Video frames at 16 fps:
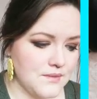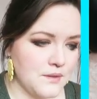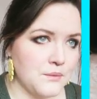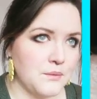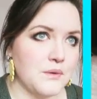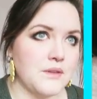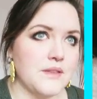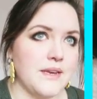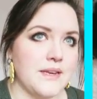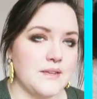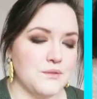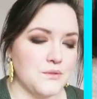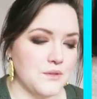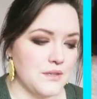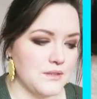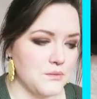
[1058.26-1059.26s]
I was worried the
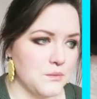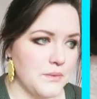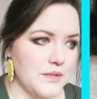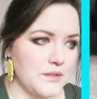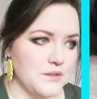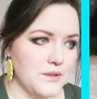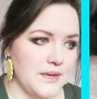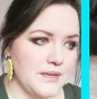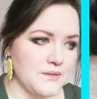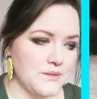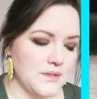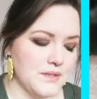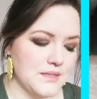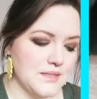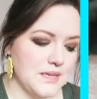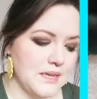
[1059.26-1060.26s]
hazelnuts would be too
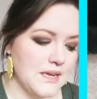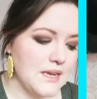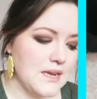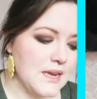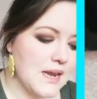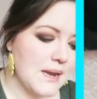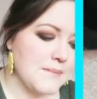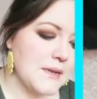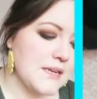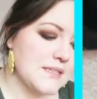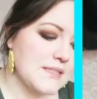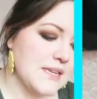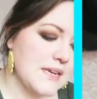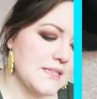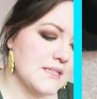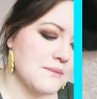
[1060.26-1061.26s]
hazelnutty. I mean,
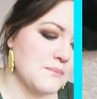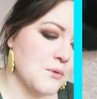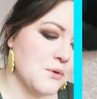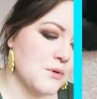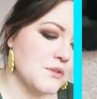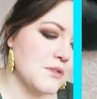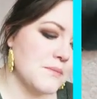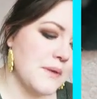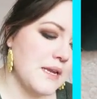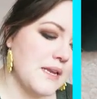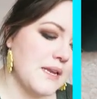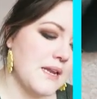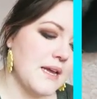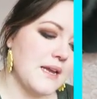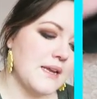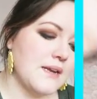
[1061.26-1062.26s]
it tastes more to me
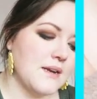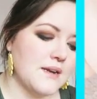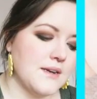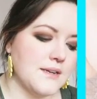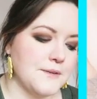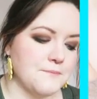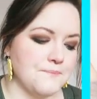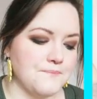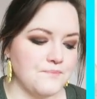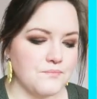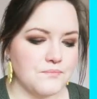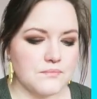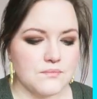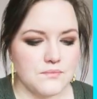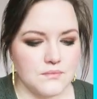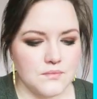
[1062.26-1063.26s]
like um,
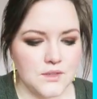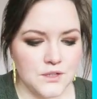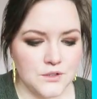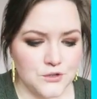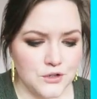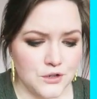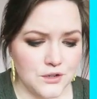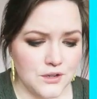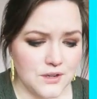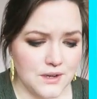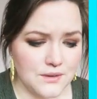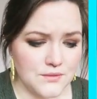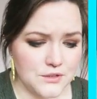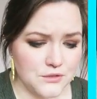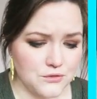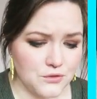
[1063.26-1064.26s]
chocolate
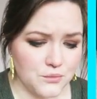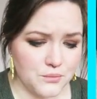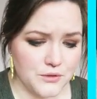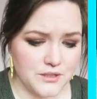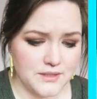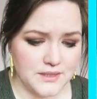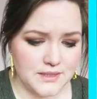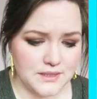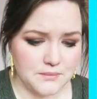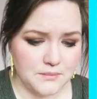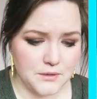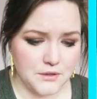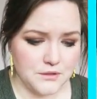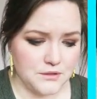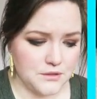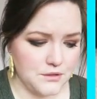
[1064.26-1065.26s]
covered strawberries as
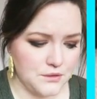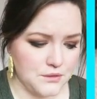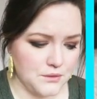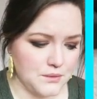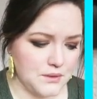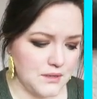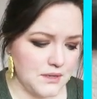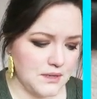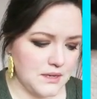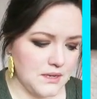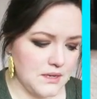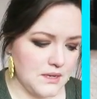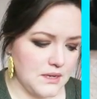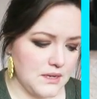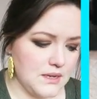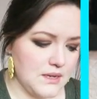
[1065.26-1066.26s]
opposed to
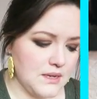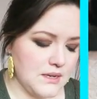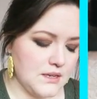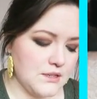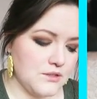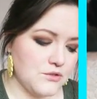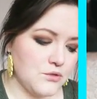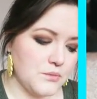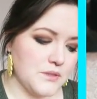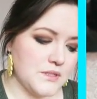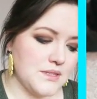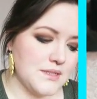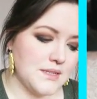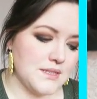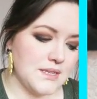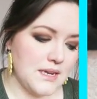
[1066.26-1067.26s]
strawberries
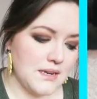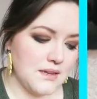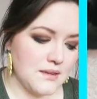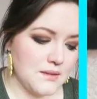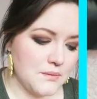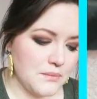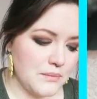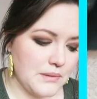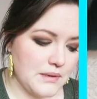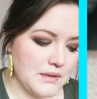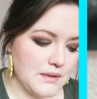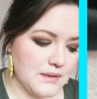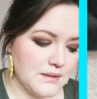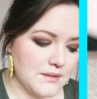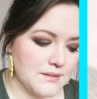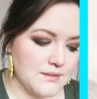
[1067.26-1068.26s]
and Nutella,
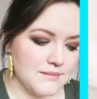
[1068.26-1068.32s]
but